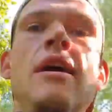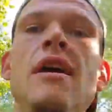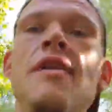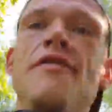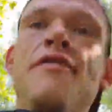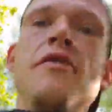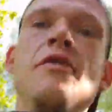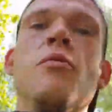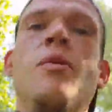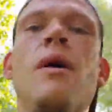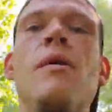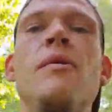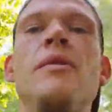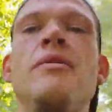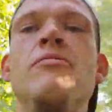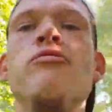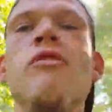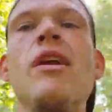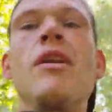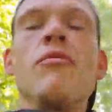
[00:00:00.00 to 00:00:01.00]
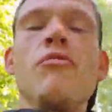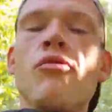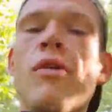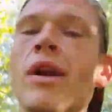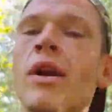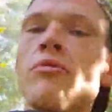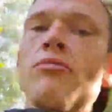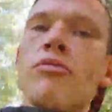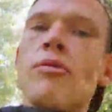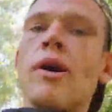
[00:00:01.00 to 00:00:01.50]
If you're worried, run
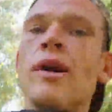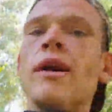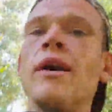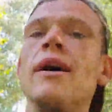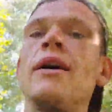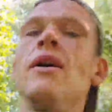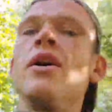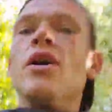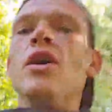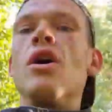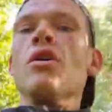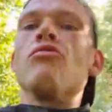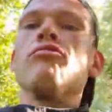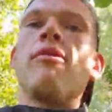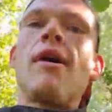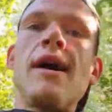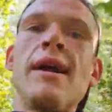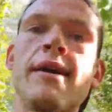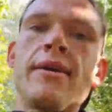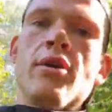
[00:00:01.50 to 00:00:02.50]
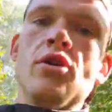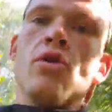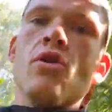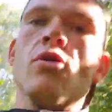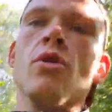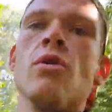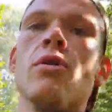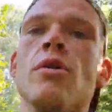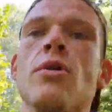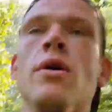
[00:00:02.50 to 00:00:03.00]
run run a, a rake
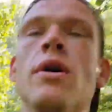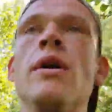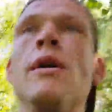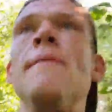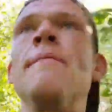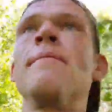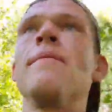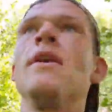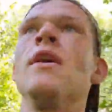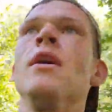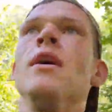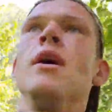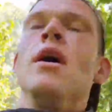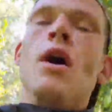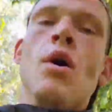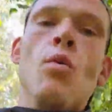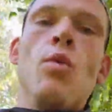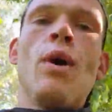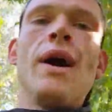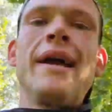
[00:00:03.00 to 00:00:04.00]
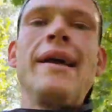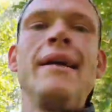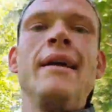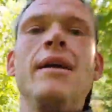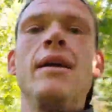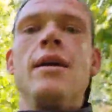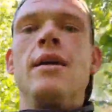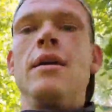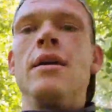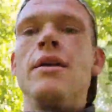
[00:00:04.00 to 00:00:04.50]
or a, a weight
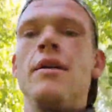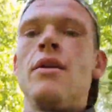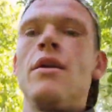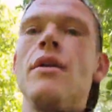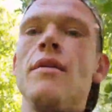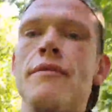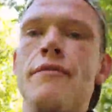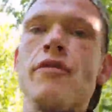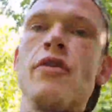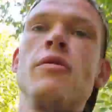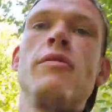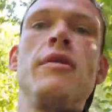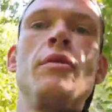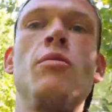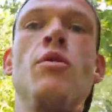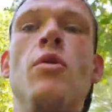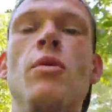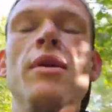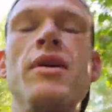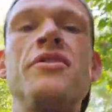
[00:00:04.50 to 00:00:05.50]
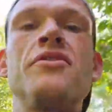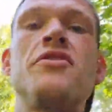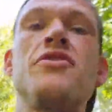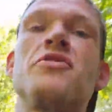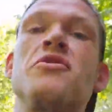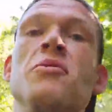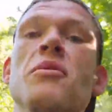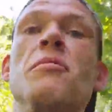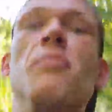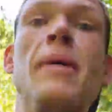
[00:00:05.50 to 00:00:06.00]
through the water to
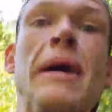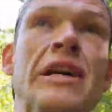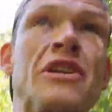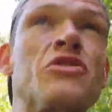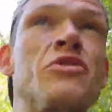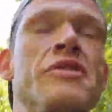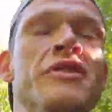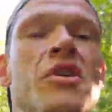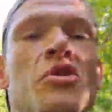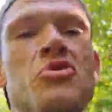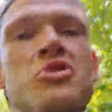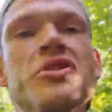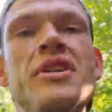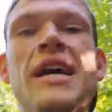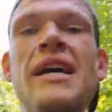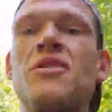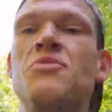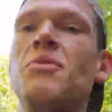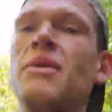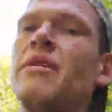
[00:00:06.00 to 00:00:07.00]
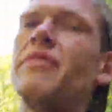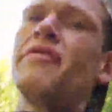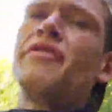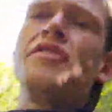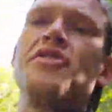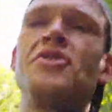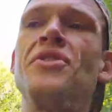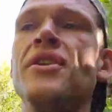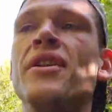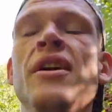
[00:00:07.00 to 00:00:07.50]
sort of make sure there's no snags where you're
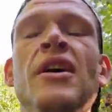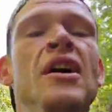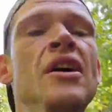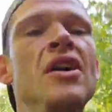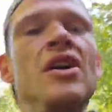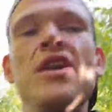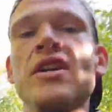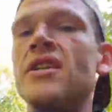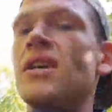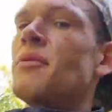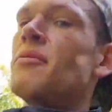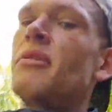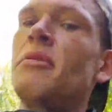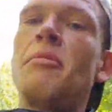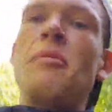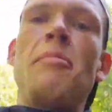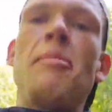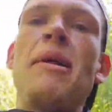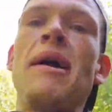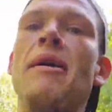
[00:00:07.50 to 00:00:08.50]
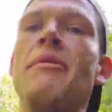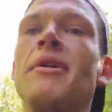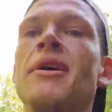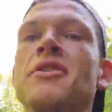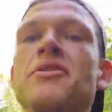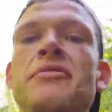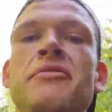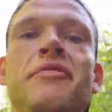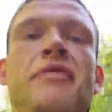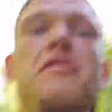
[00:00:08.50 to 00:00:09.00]
fishing. You don't want to be ploughing one
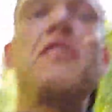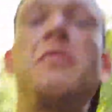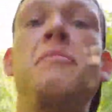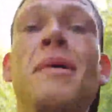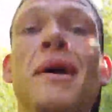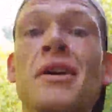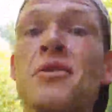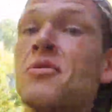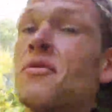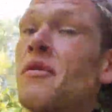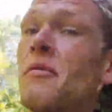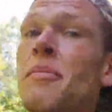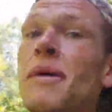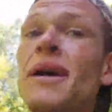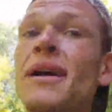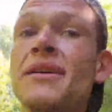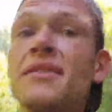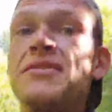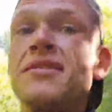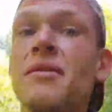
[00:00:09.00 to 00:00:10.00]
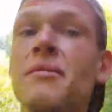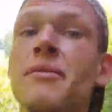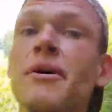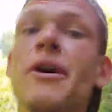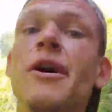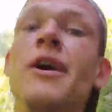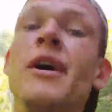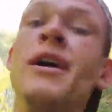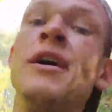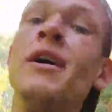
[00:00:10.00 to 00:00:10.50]
hundred and fifty pounds worth of bait in
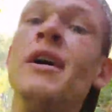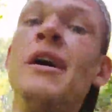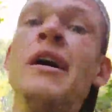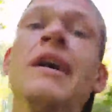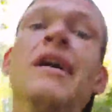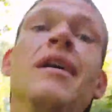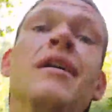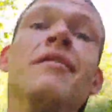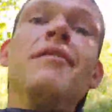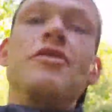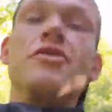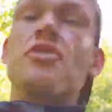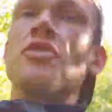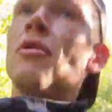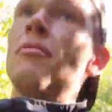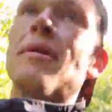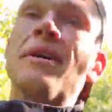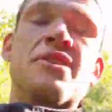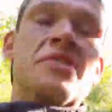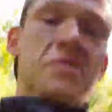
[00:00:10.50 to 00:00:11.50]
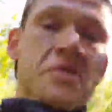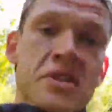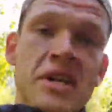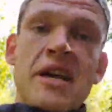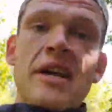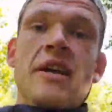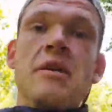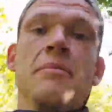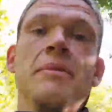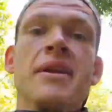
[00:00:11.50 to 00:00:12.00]
somewhere that's got a massive
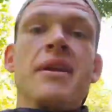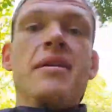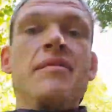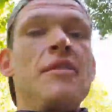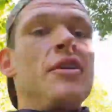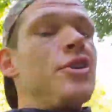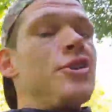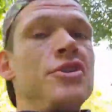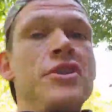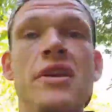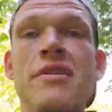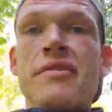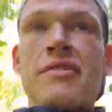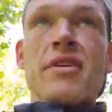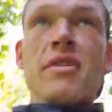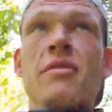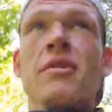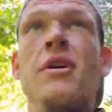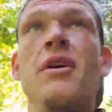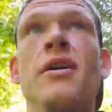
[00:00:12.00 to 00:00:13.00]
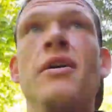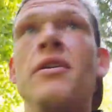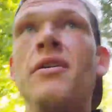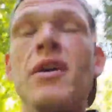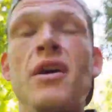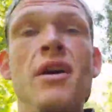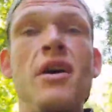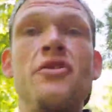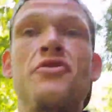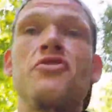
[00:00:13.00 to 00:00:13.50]
snag in the middle of it, because you're never going to
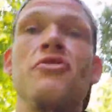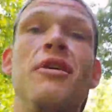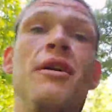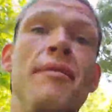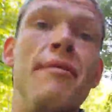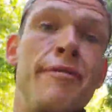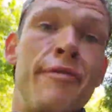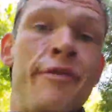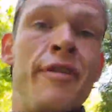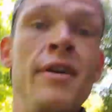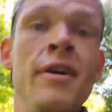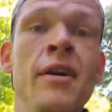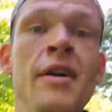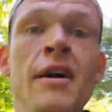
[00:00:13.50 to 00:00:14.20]
uh, triumph.